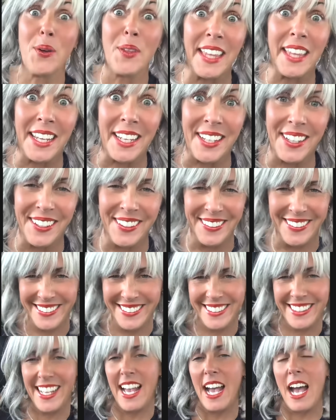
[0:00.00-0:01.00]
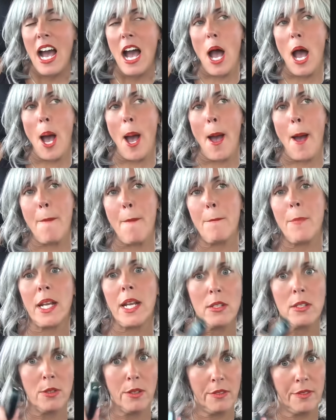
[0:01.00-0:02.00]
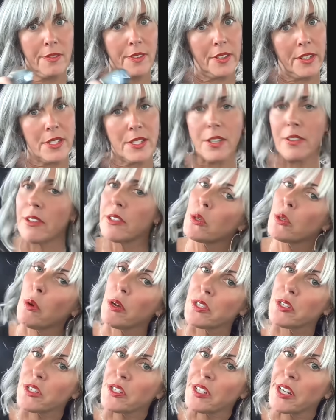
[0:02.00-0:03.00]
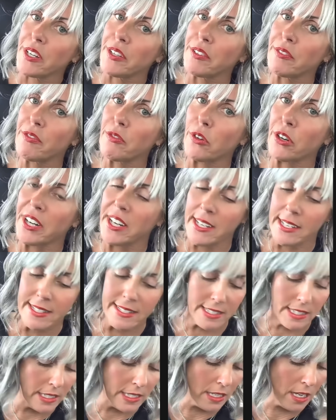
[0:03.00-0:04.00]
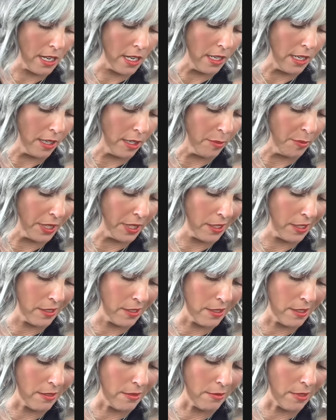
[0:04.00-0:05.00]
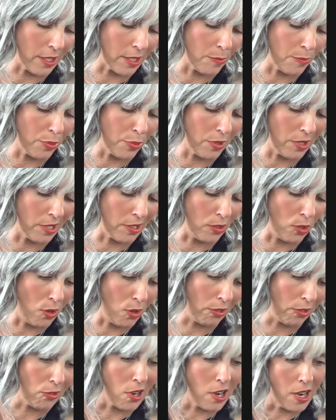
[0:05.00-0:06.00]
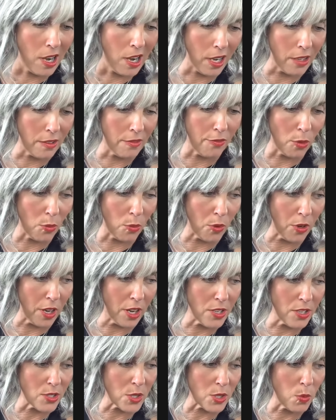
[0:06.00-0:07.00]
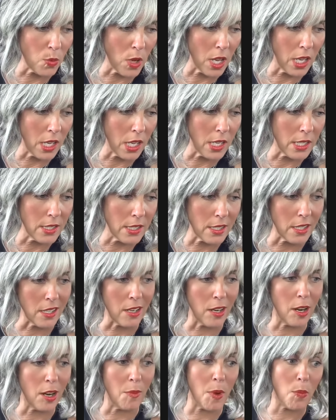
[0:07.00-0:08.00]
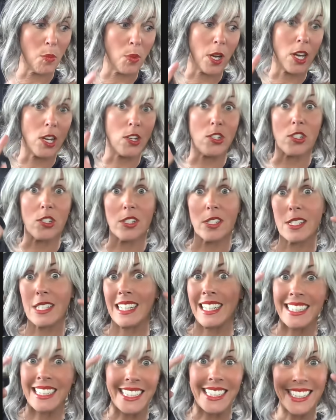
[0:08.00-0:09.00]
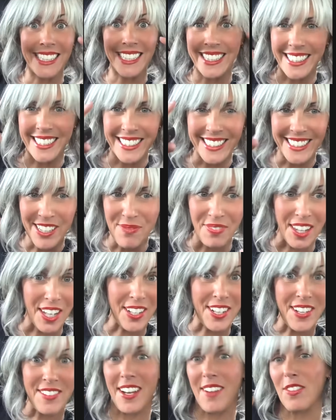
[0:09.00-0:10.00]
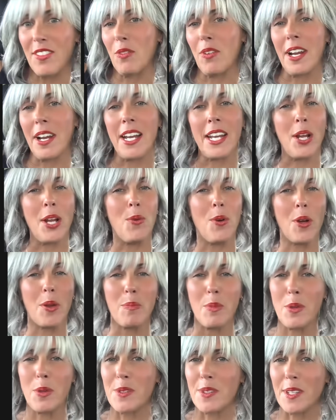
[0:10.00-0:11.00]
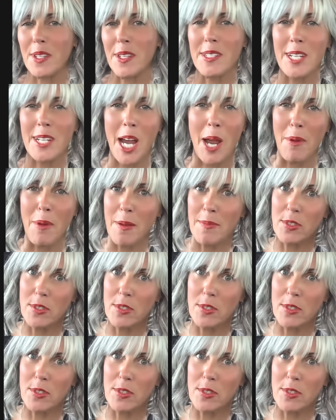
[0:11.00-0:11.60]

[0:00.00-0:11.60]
No, thank you. But I do have a very serious question for you. I had a pretty long ride from where I just was, and my brain just, I don't even have the radio on most of the time.